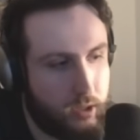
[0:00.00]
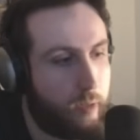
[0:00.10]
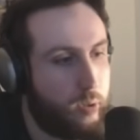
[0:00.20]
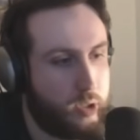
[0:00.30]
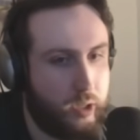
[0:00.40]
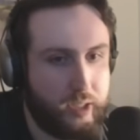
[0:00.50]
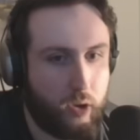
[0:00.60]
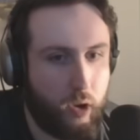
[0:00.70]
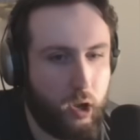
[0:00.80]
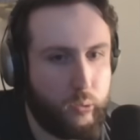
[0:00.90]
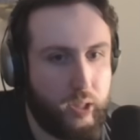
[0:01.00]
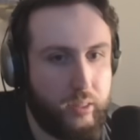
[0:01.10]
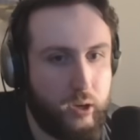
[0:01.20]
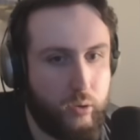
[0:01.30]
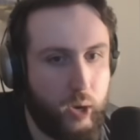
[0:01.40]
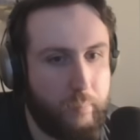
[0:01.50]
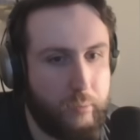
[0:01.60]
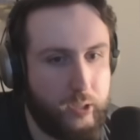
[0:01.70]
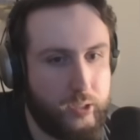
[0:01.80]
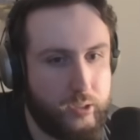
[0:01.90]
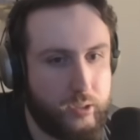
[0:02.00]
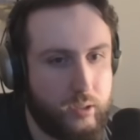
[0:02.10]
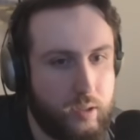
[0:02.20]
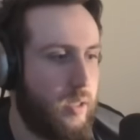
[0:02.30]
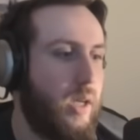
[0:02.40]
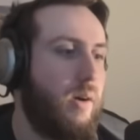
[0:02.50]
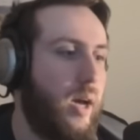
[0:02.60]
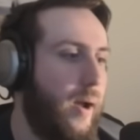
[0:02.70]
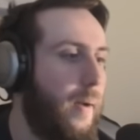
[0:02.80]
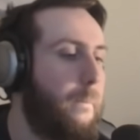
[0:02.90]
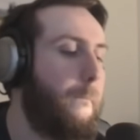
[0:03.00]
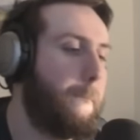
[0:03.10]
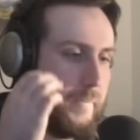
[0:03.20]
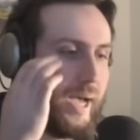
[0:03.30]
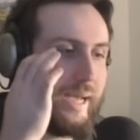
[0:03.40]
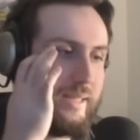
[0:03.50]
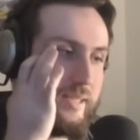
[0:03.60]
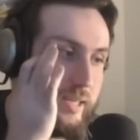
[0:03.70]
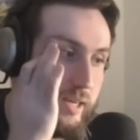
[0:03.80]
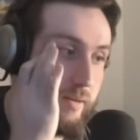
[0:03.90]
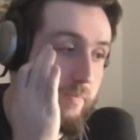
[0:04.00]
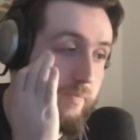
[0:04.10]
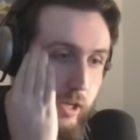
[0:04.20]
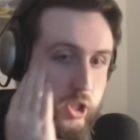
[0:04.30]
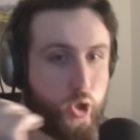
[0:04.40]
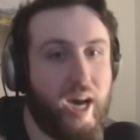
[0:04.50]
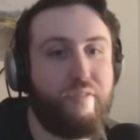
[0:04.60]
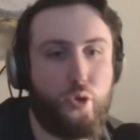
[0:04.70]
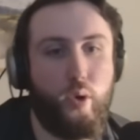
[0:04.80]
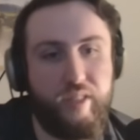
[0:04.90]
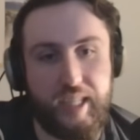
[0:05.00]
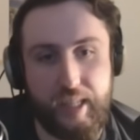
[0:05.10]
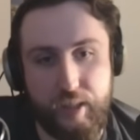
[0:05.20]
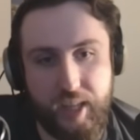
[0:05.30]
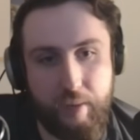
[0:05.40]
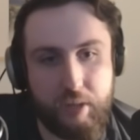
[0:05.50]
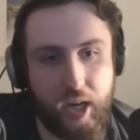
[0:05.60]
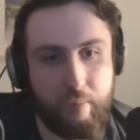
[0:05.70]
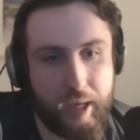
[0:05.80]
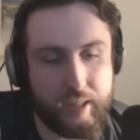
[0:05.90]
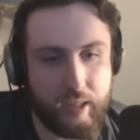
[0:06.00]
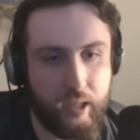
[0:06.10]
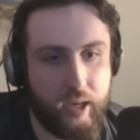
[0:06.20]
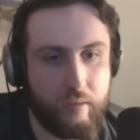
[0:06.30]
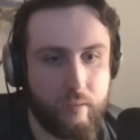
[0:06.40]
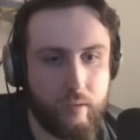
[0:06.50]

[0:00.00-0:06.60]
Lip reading: the numbers on this are lower than the other weapons. Okay, I could see it. So you'd have 2 of these at the same time, basically.